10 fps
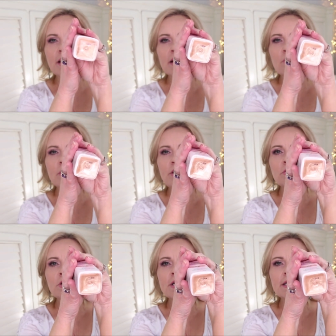there when you
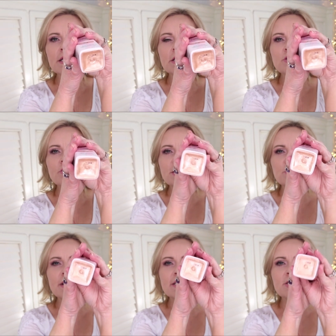look at the Catrice
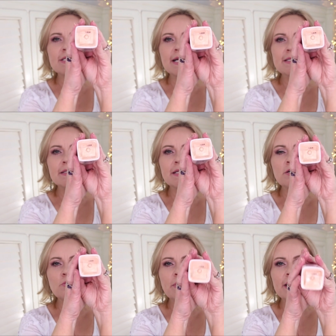one it just has a
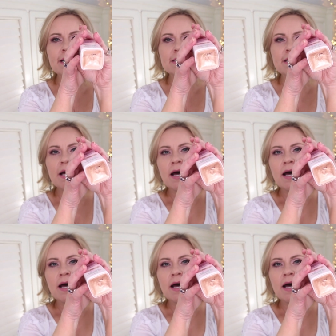little bit